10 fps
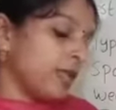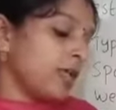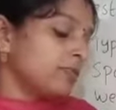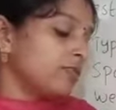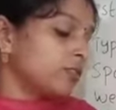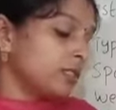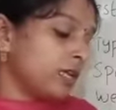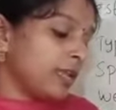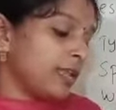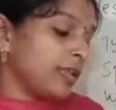So
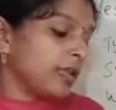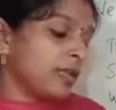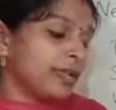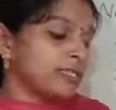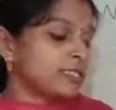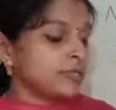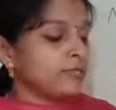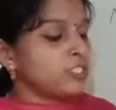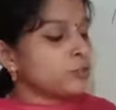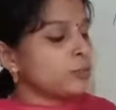next,
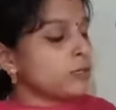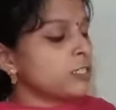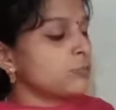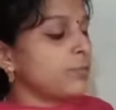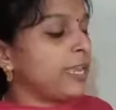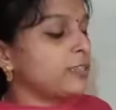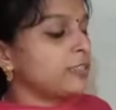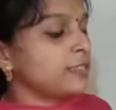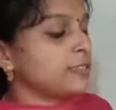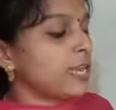which birds make
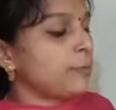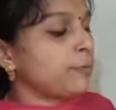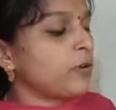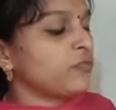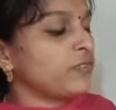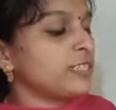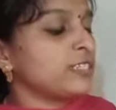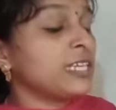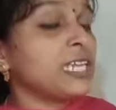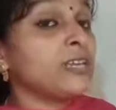this type of
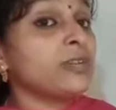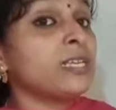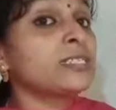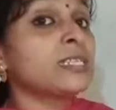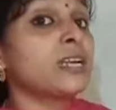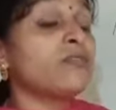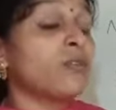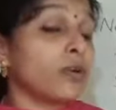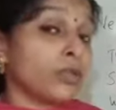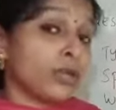nest? Give reason
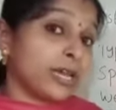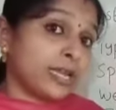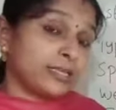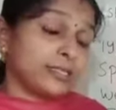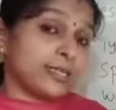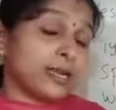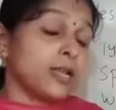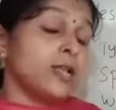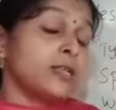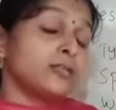for your answer.
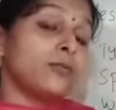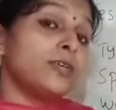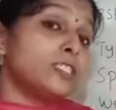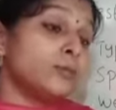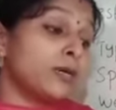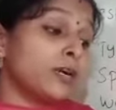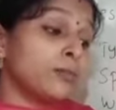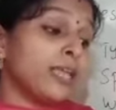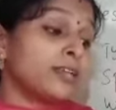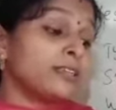So which bird
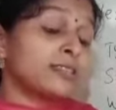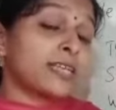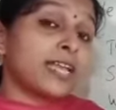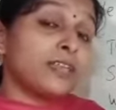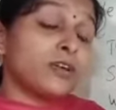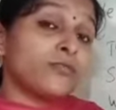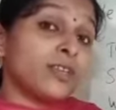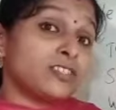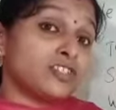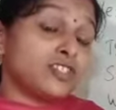make this kind of
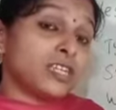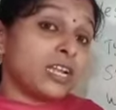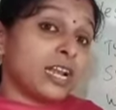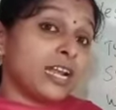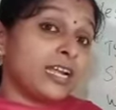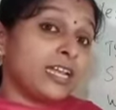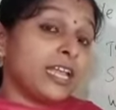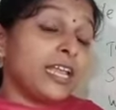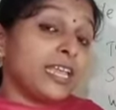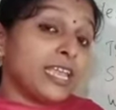nest, children?
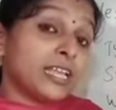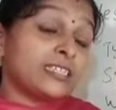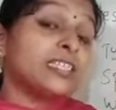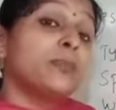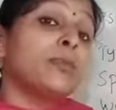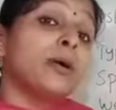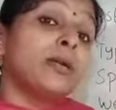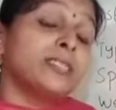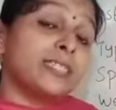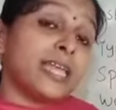Yes, the
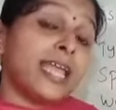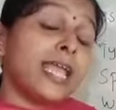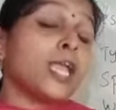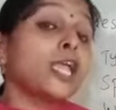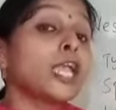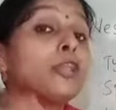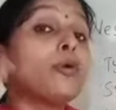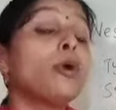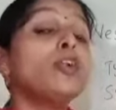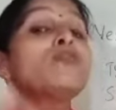birds, they
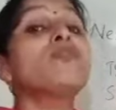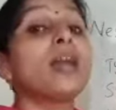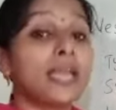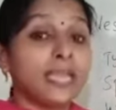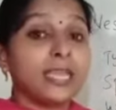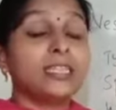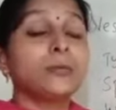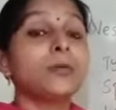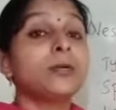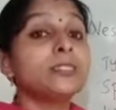cannot fly. The
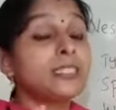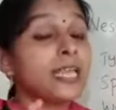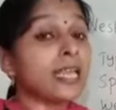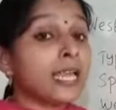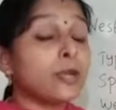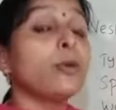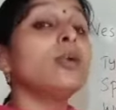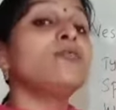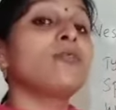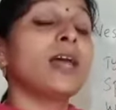birds, they
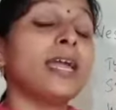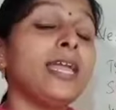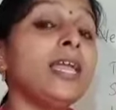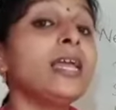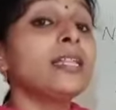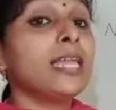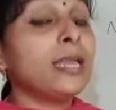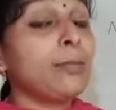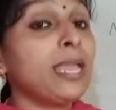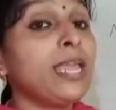cannot fly. They
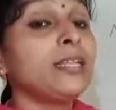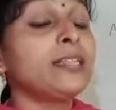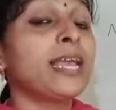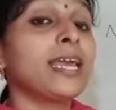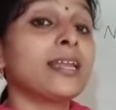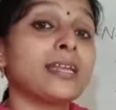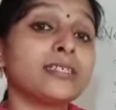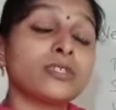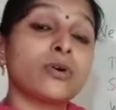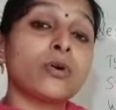make their
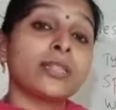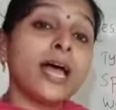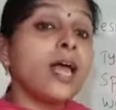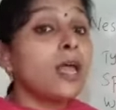nest on the